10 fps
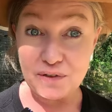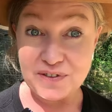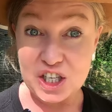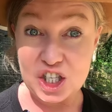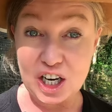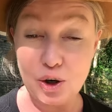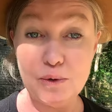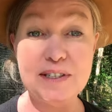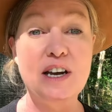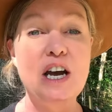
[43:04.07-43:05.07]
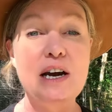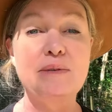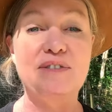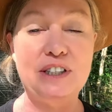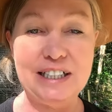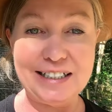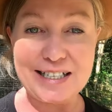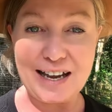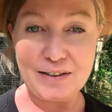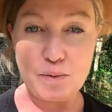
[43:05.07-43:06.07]
off the shelves, we've cleaned
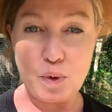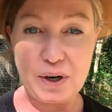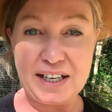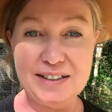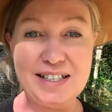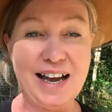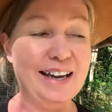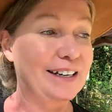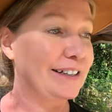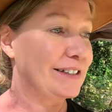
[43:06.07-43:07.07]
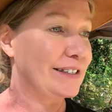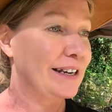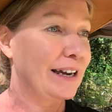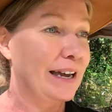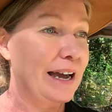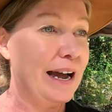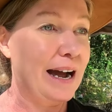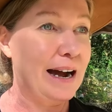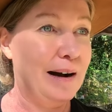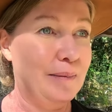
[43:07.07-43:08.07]
out the water containers.
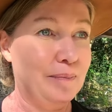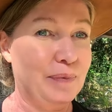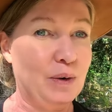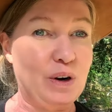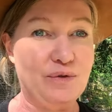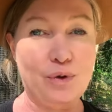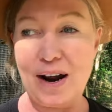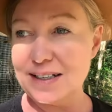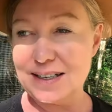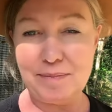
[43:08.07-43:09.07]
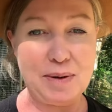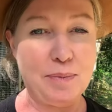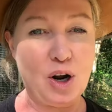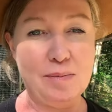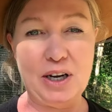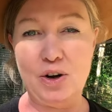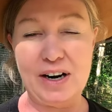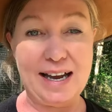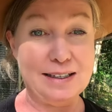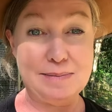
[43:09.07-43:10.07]
Um, we've raked up the bottom and
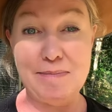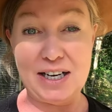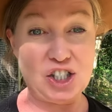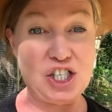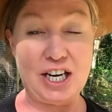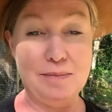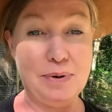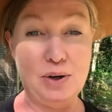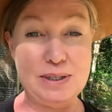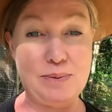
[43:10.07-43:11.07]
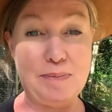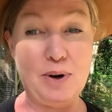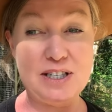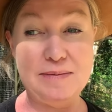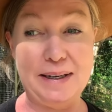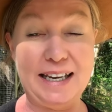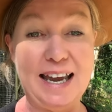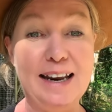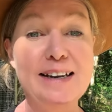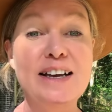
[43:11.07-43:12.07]
got out as much chicken poo as we possibly
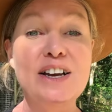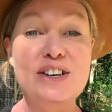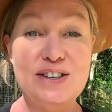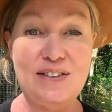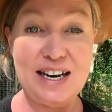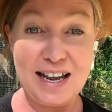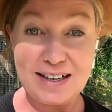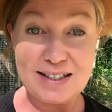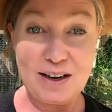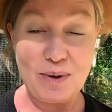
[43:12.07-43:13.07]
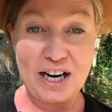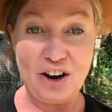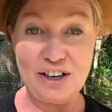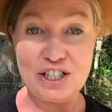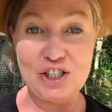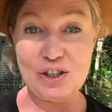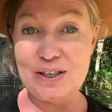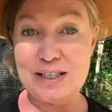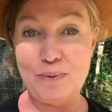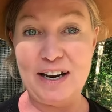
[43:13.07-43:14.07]
can. So the next thing we're going to do
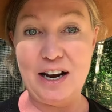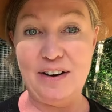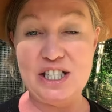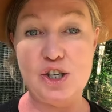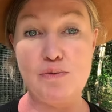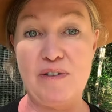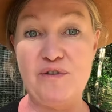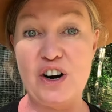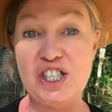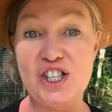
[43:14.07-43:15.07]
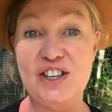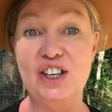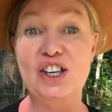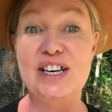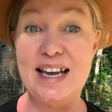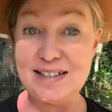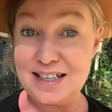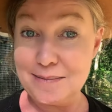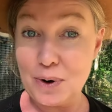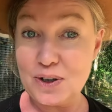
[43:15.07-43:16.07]
is we're going to refresh the
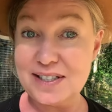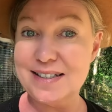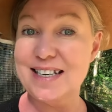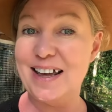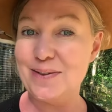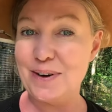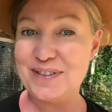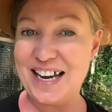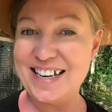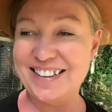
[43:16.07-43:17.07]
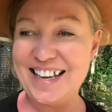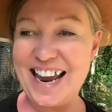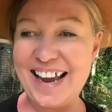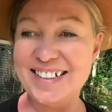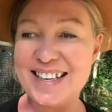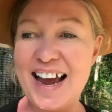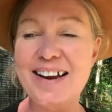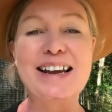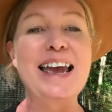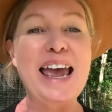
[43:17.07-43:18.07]
nesting boxes now that we've taken the eggs
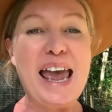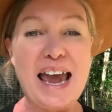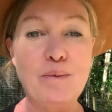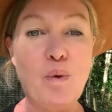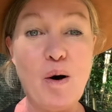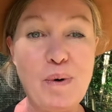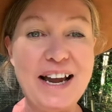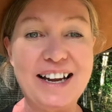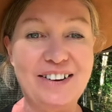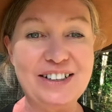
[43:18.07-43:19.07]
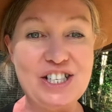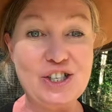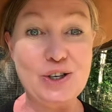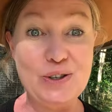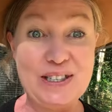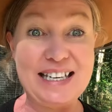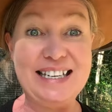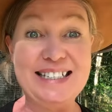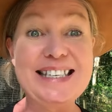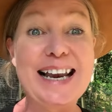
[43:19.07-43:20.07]
out. And what we're going to use
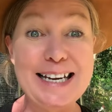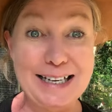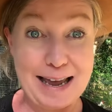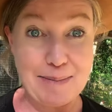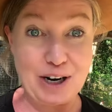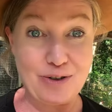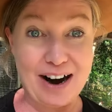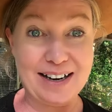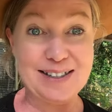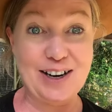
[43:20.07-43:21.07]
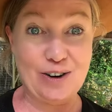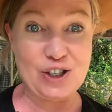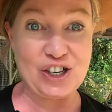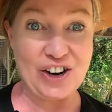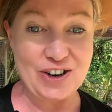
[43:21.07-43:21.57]
is lemongrass, and I'll show